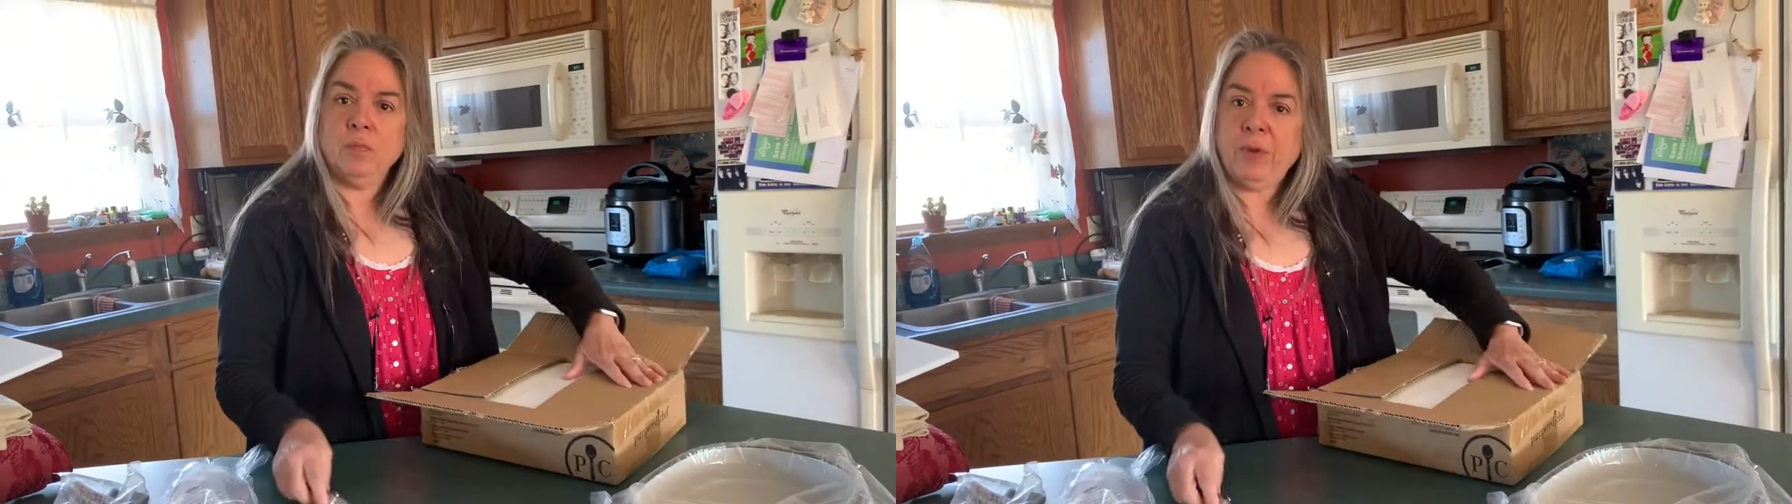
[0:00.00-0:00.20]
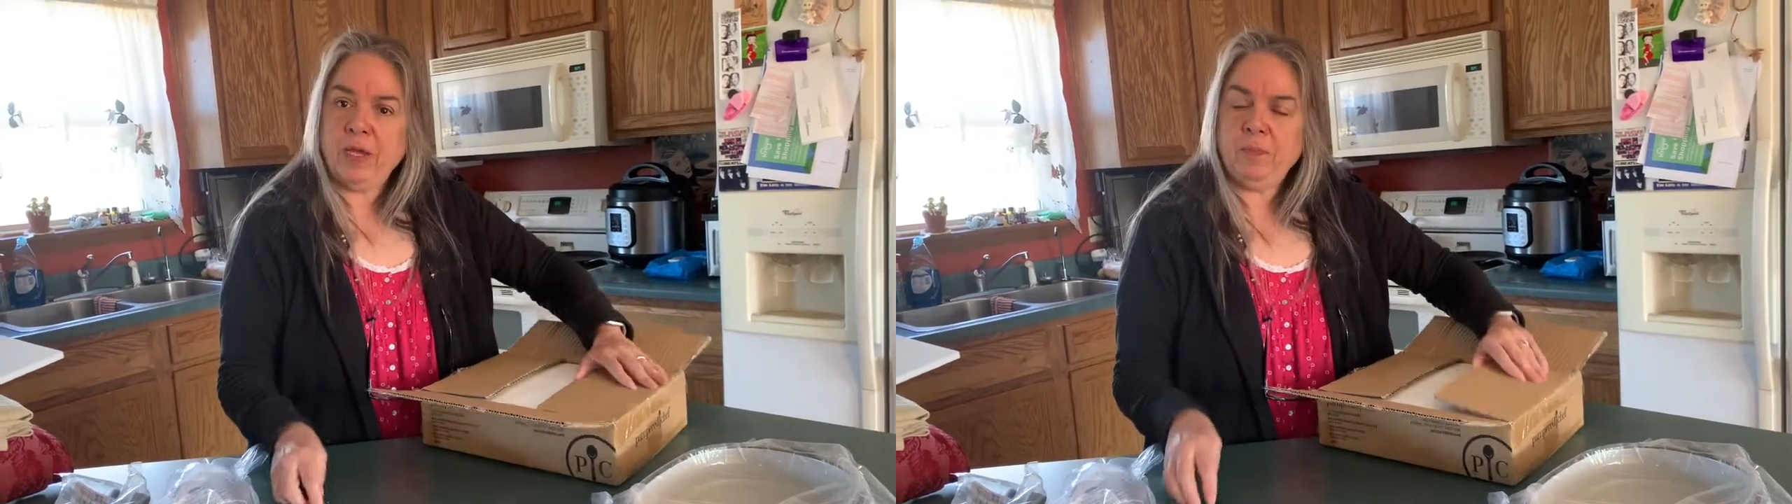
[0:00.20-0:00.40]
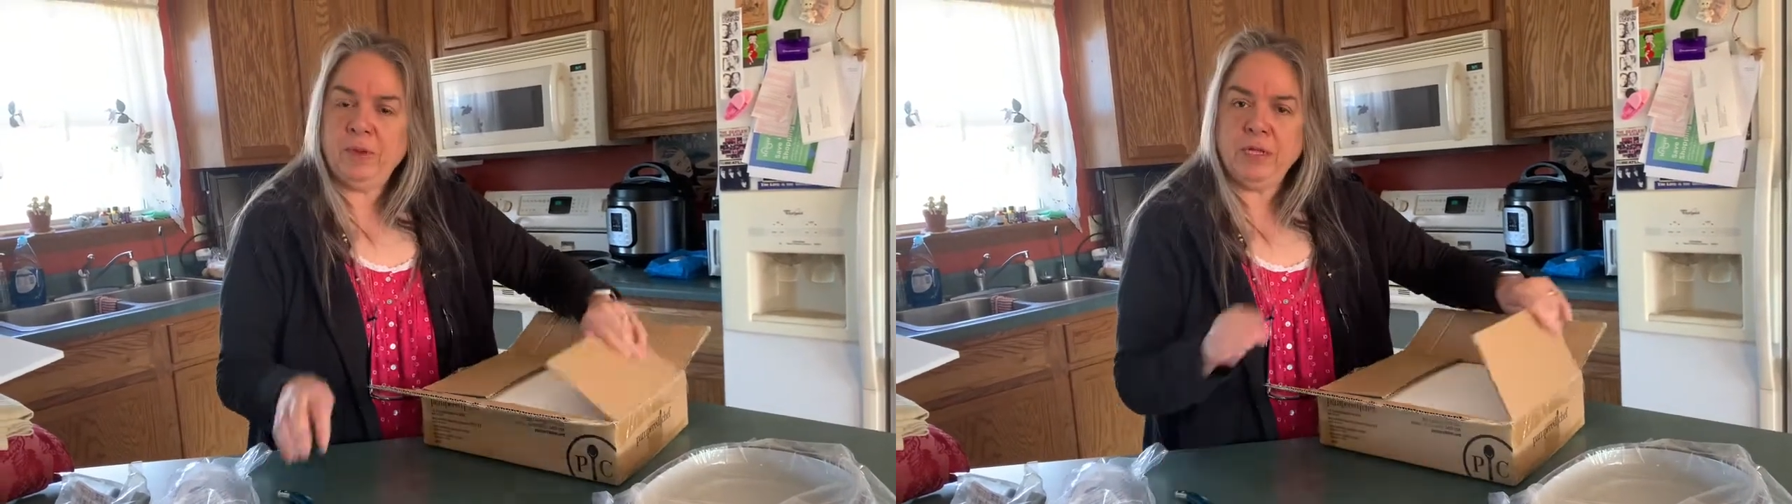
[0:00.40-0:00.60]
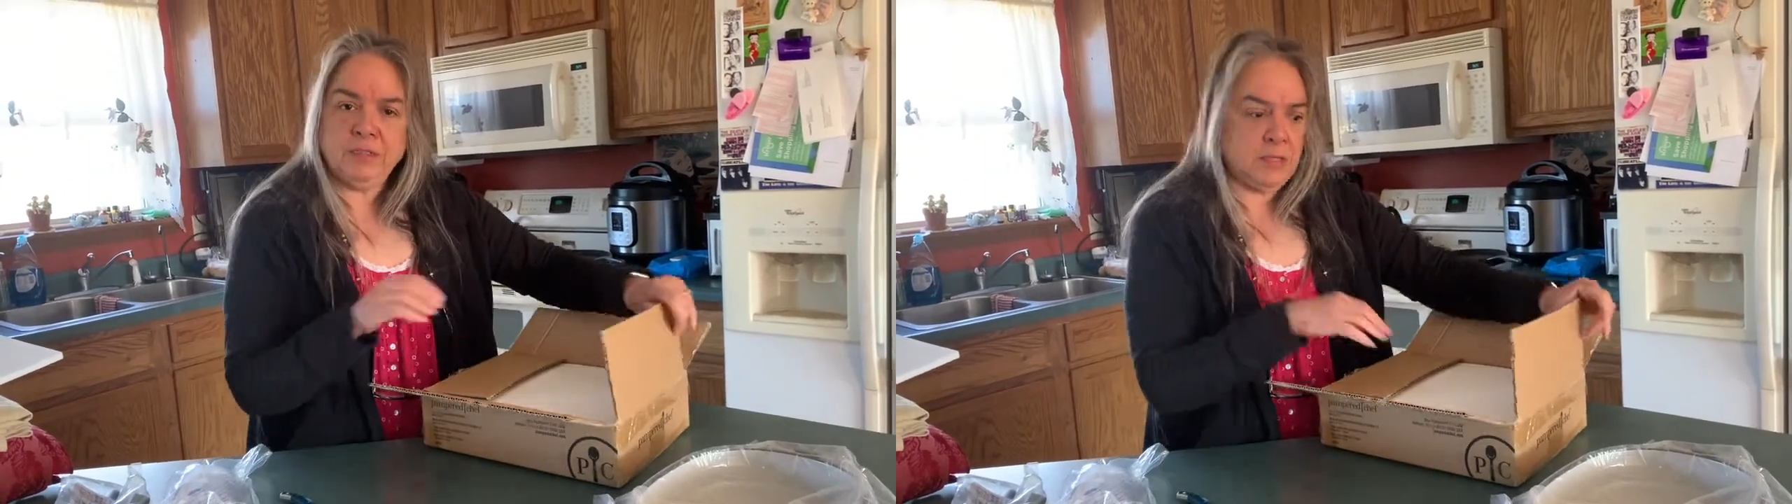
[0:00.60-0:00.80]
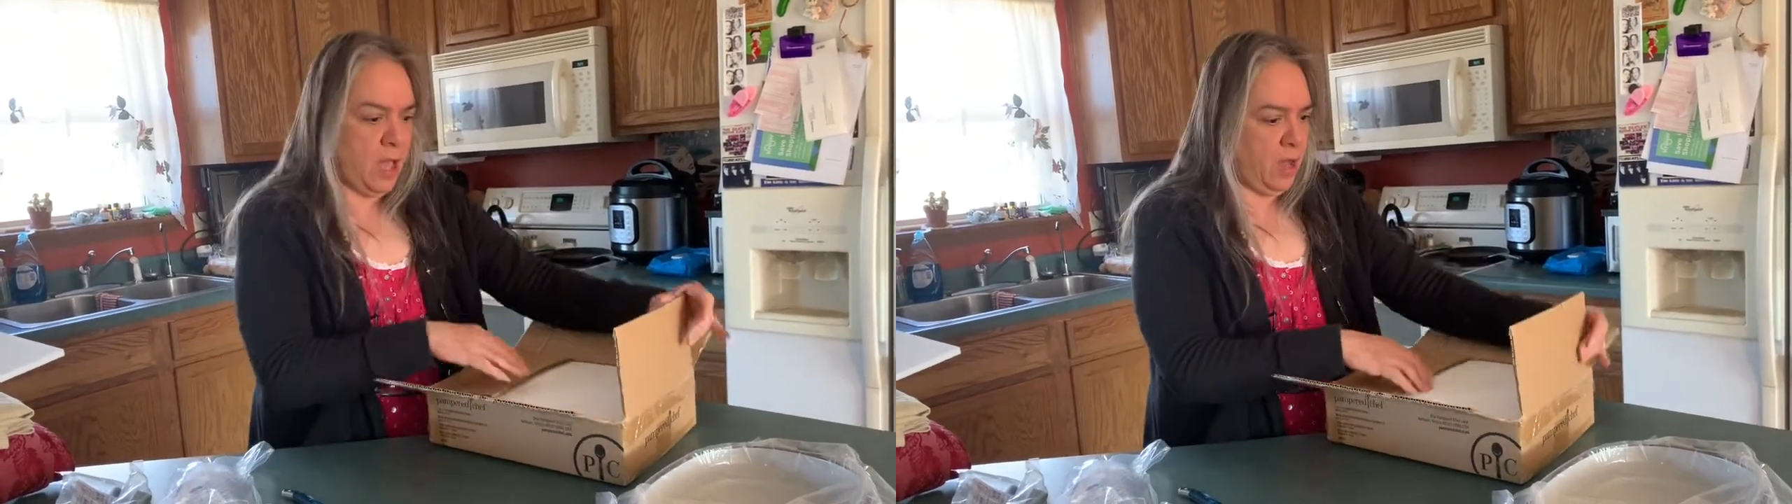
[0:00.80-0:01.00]
Baked
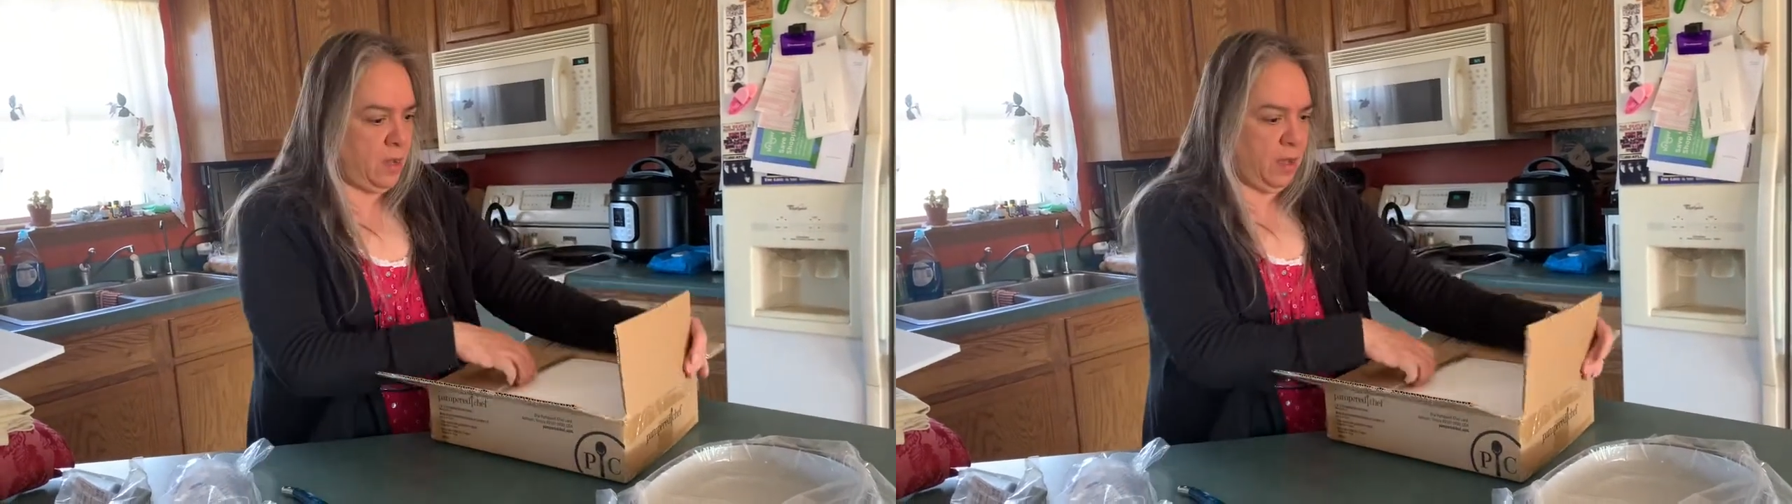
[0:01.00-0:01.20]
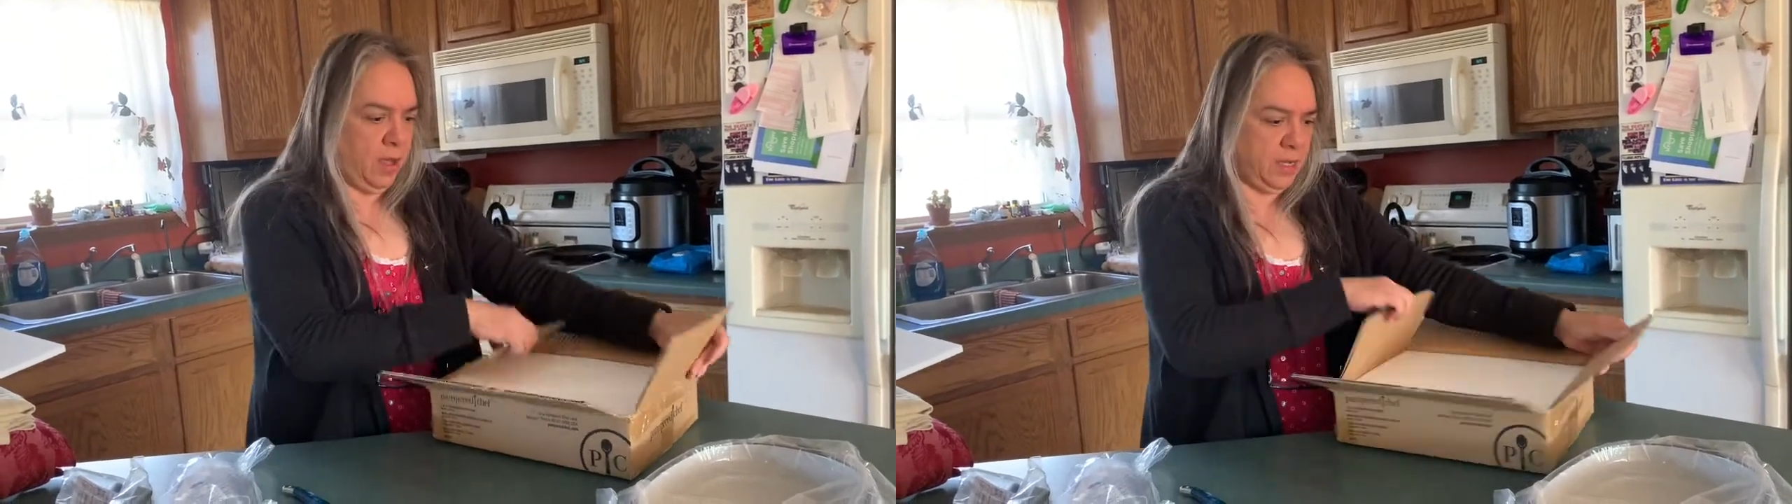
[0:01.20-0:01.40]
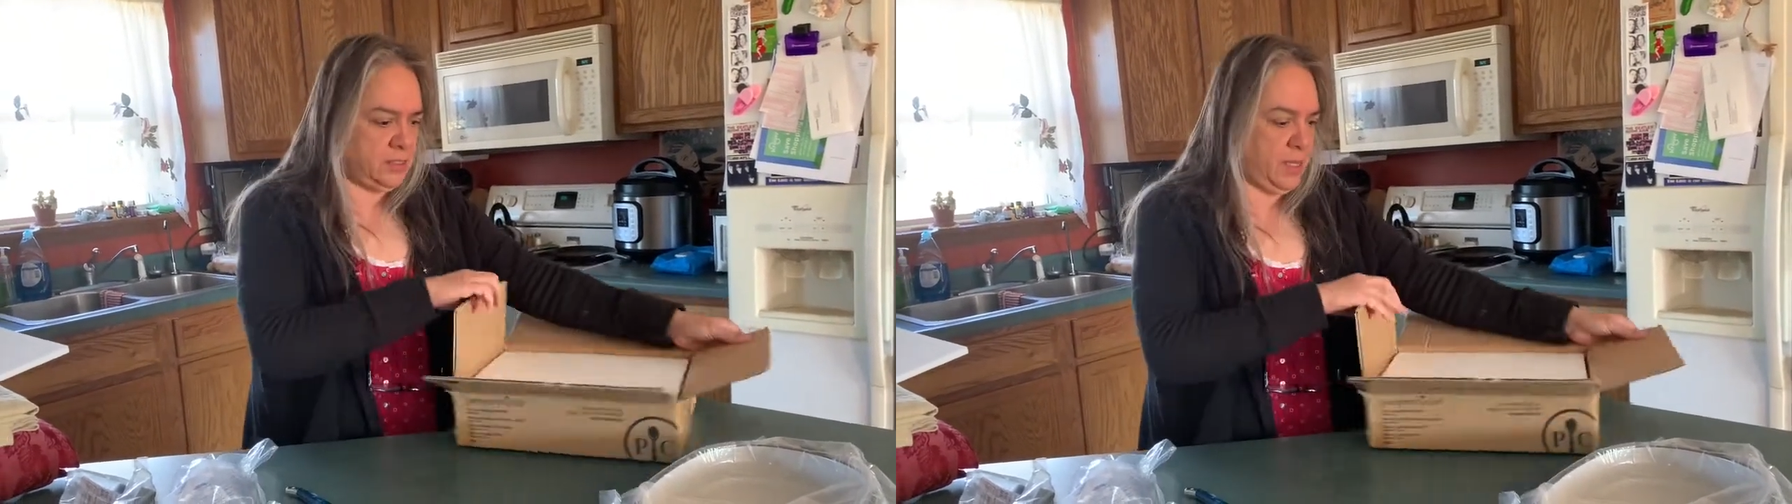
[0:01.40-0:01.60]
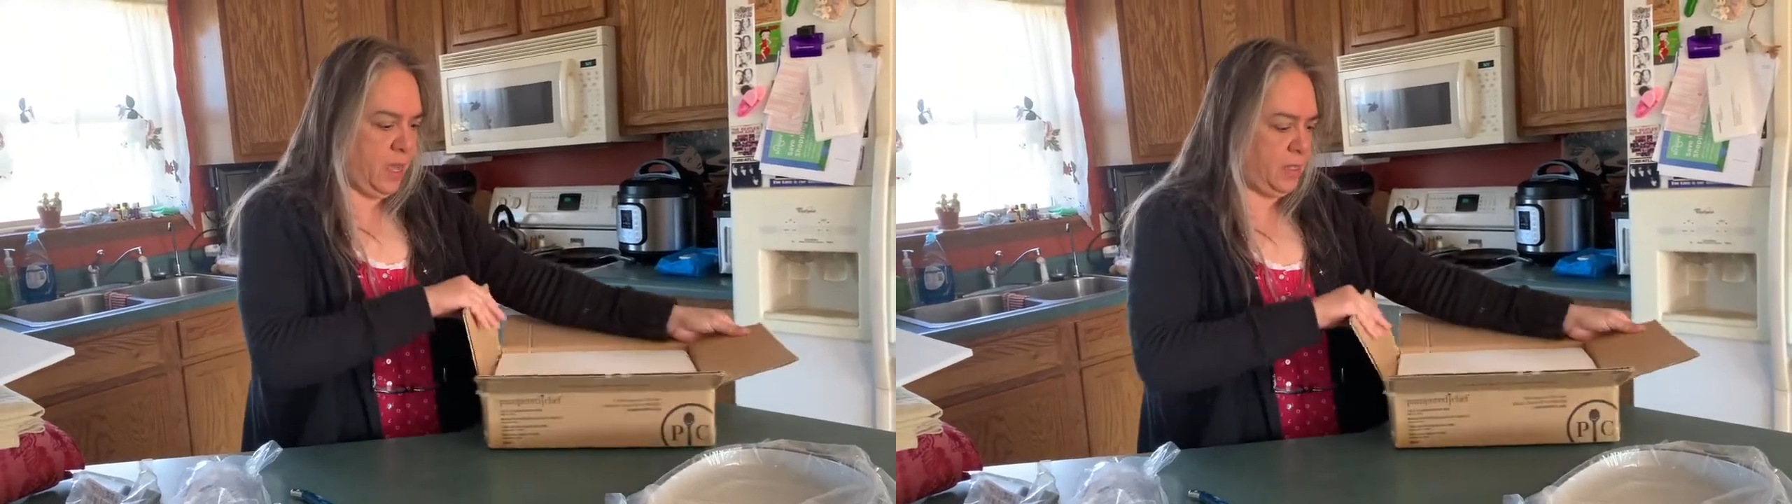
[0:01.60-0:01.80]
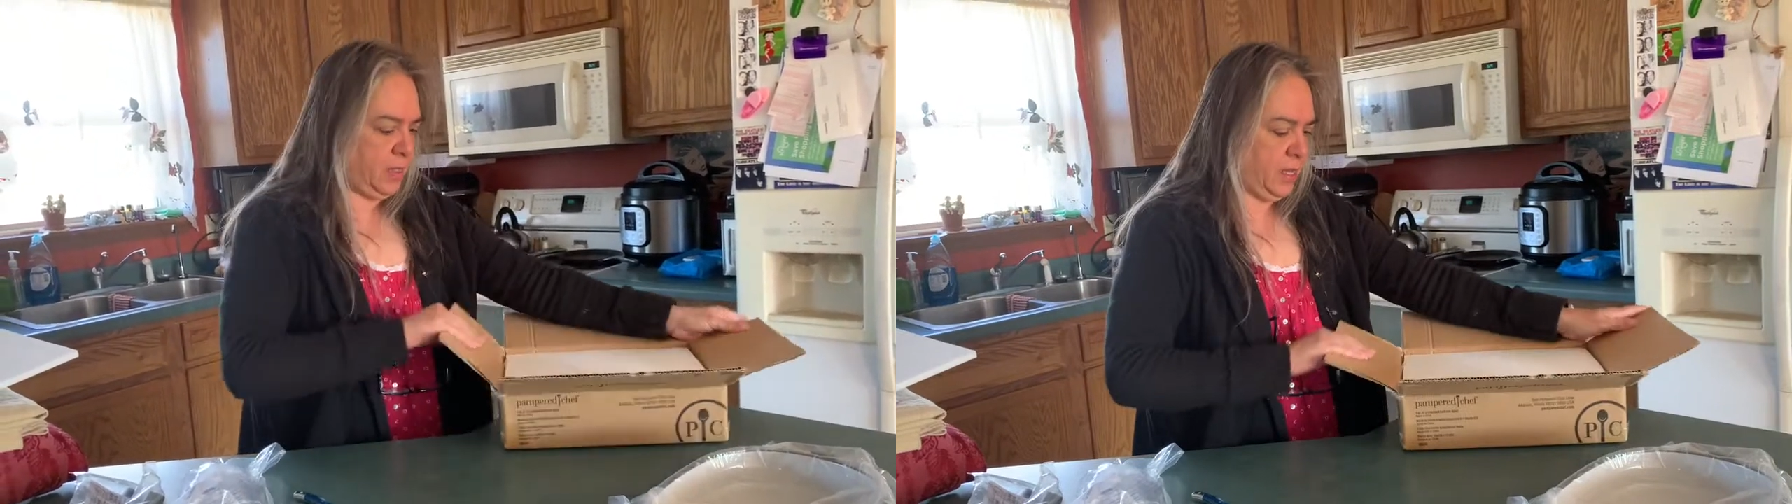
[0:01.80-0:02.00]
beans, yeah,
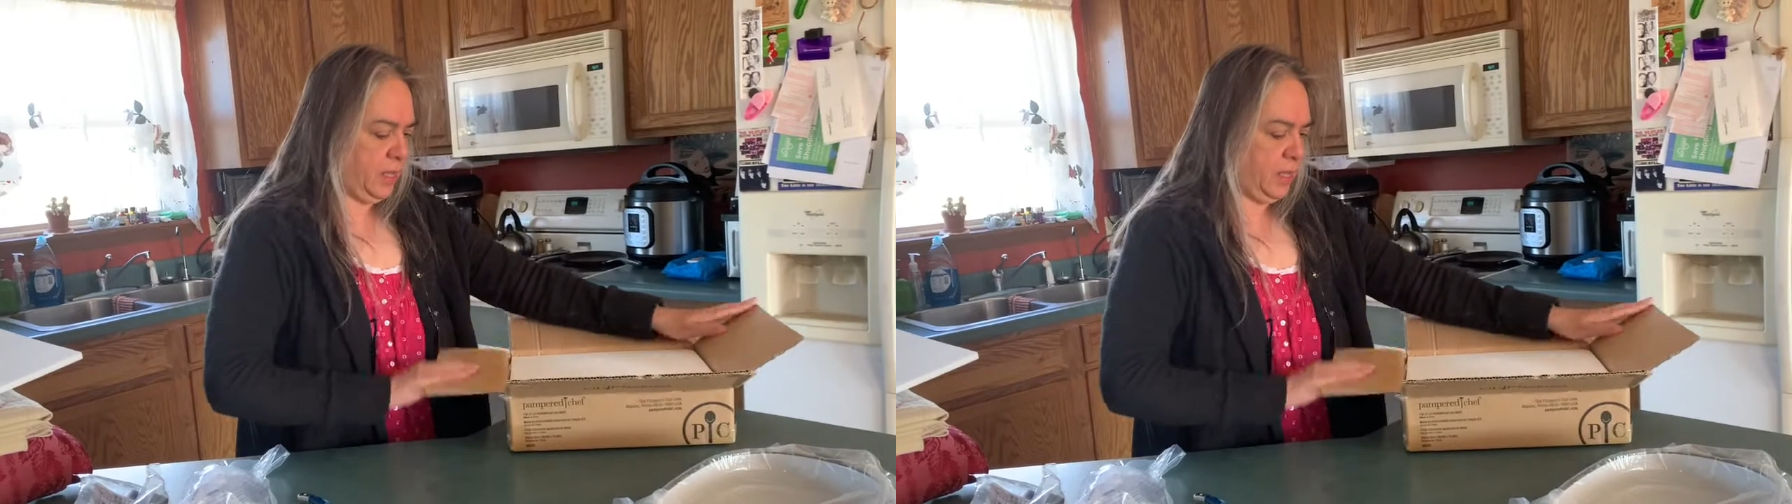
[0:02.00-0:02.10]
exactly.